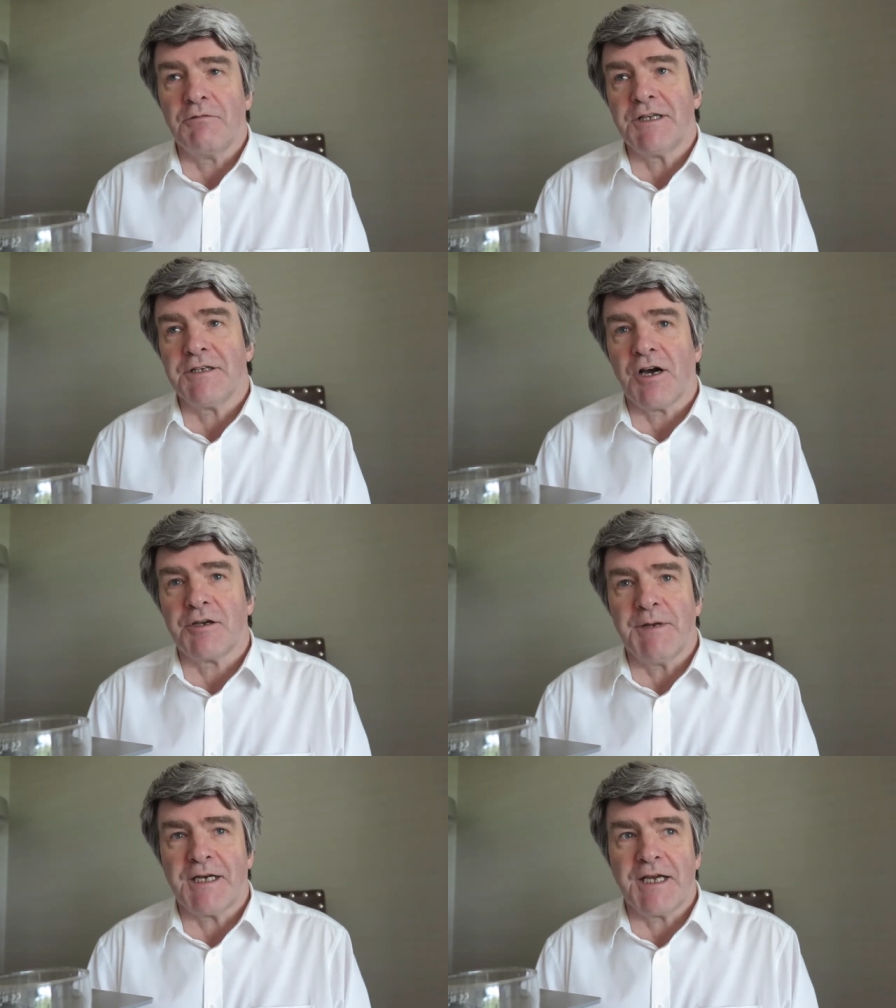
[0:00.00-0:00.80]
or with the
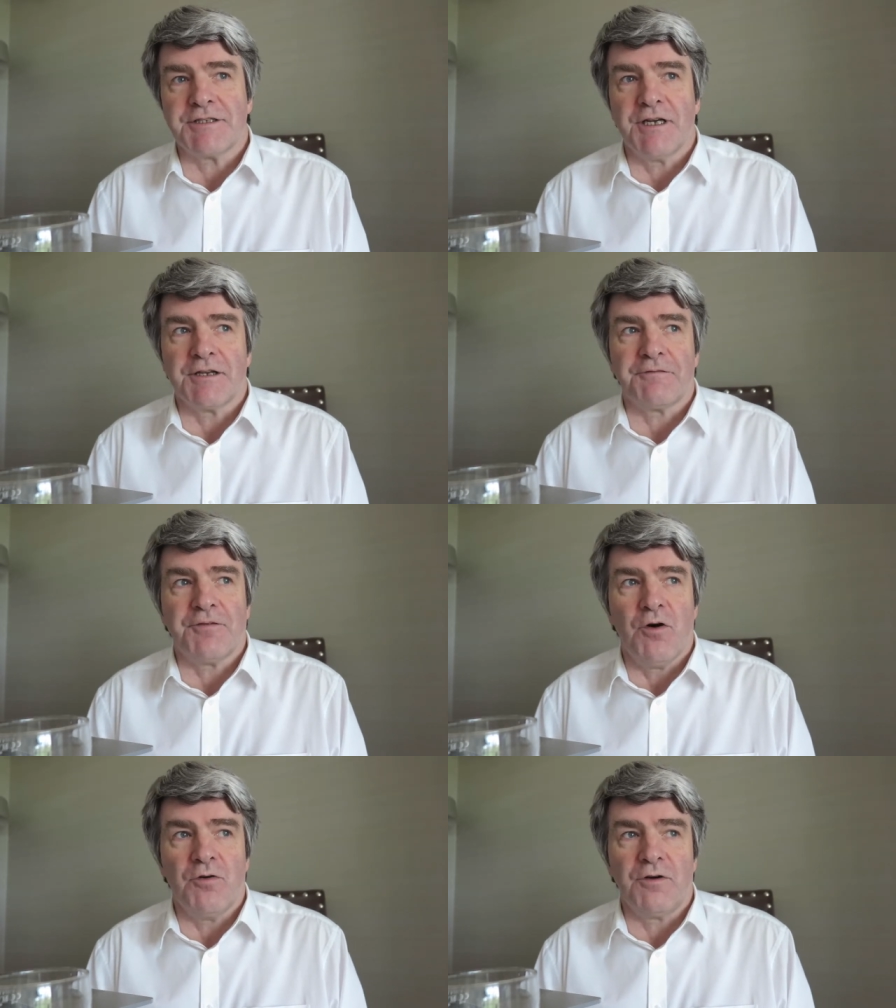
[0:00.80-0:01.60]
documentation on their
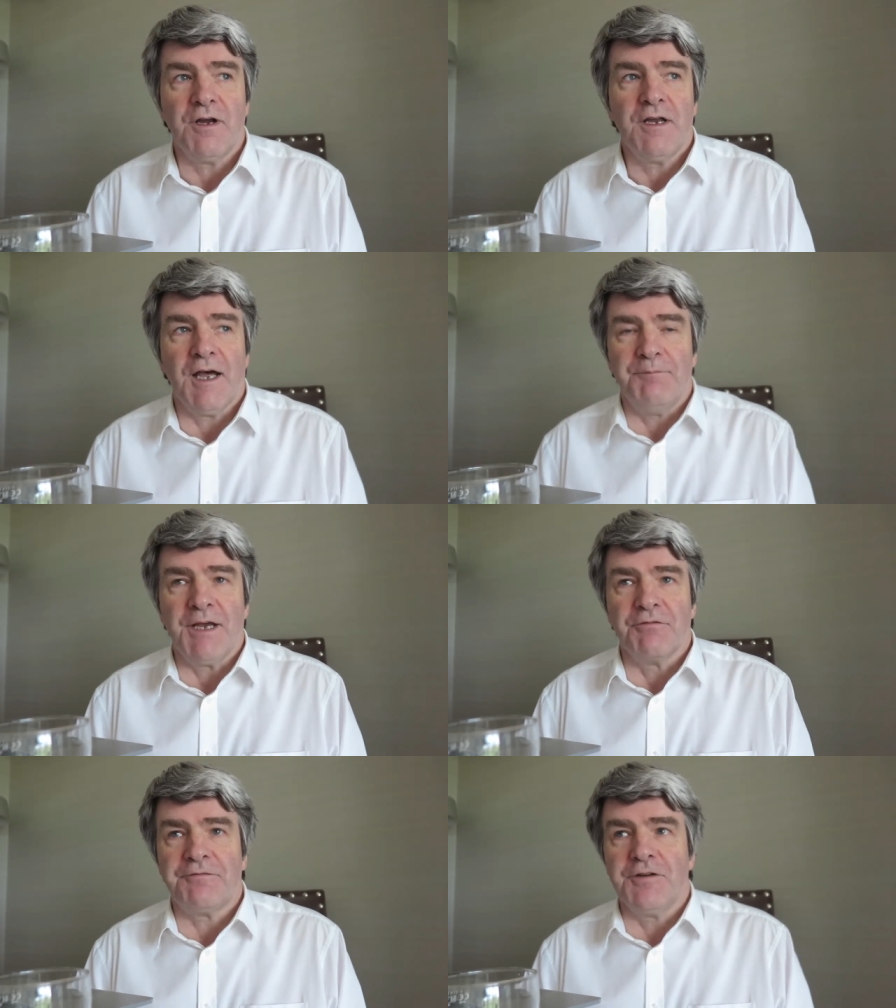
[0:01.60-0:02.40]
phone and
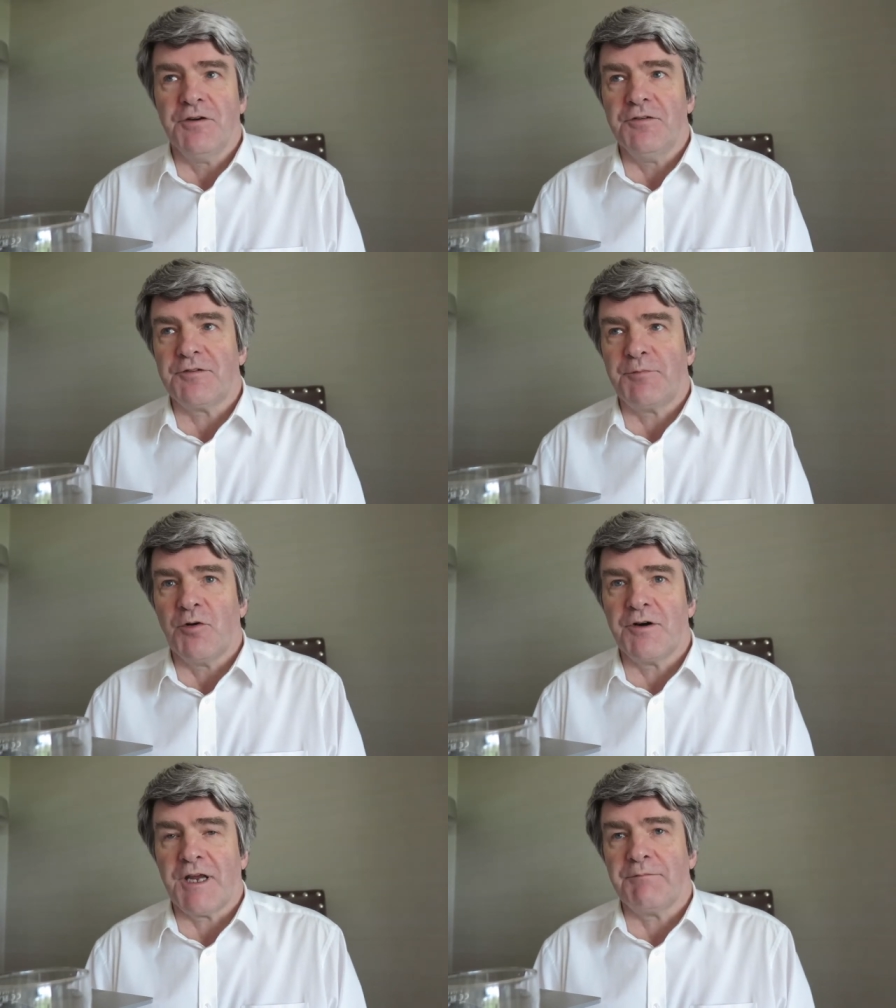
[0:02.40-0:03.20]
being refused
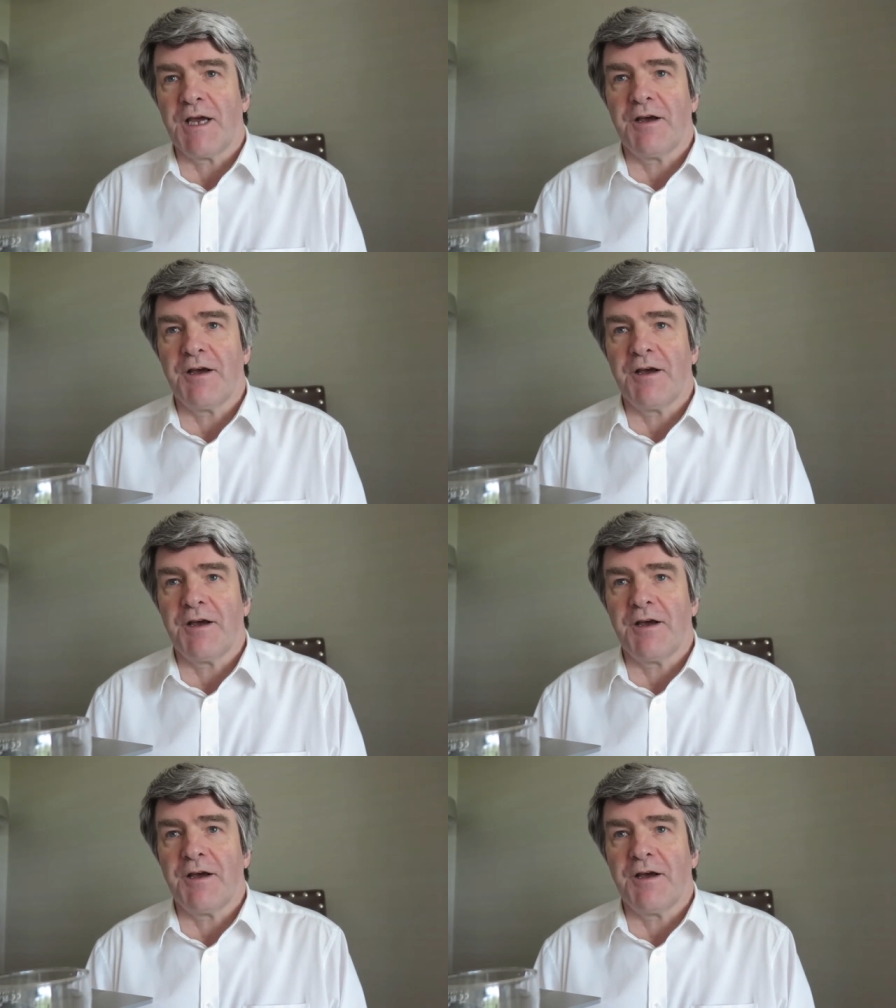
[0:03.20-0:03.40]
boarding